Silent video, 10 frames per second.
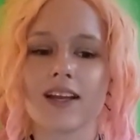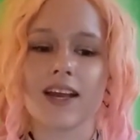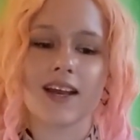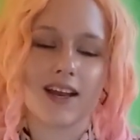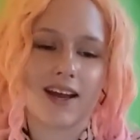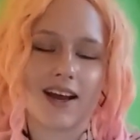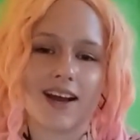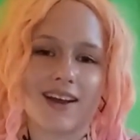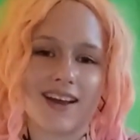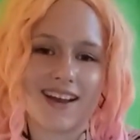then
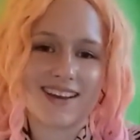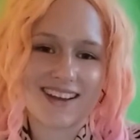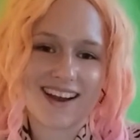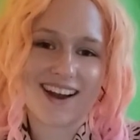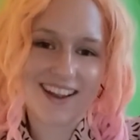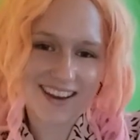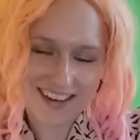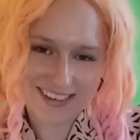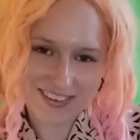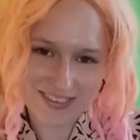and the
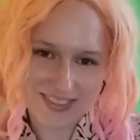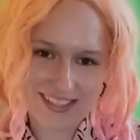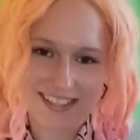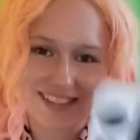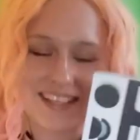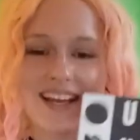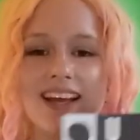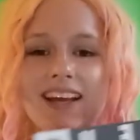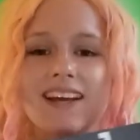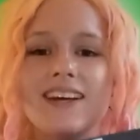highlight of this
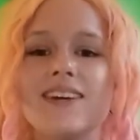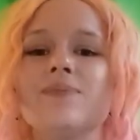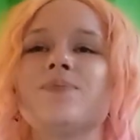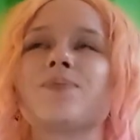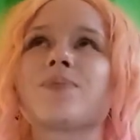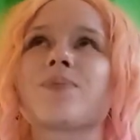um,